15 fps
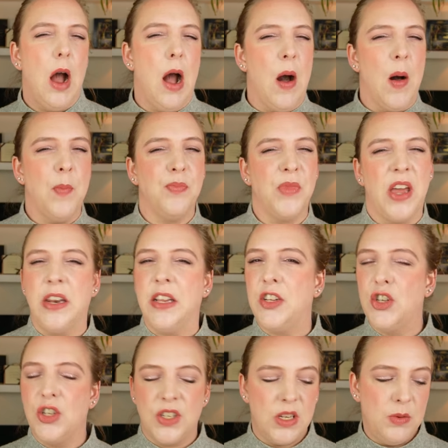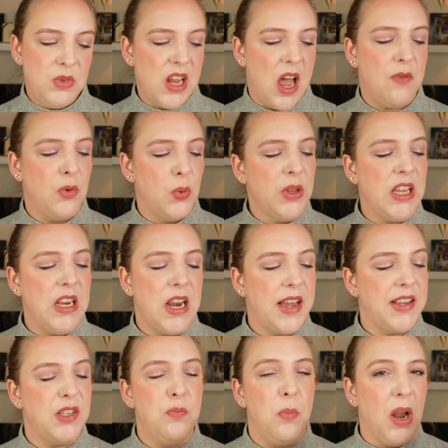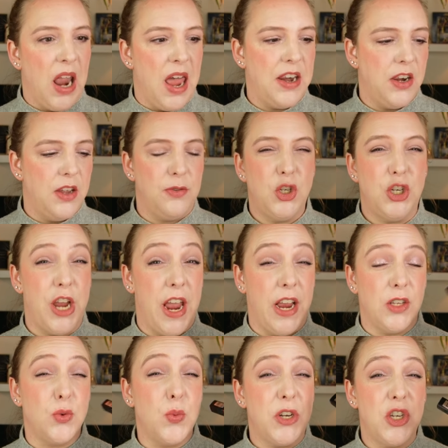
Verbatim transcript: Um, and it just seems to have a really nice blend of shades,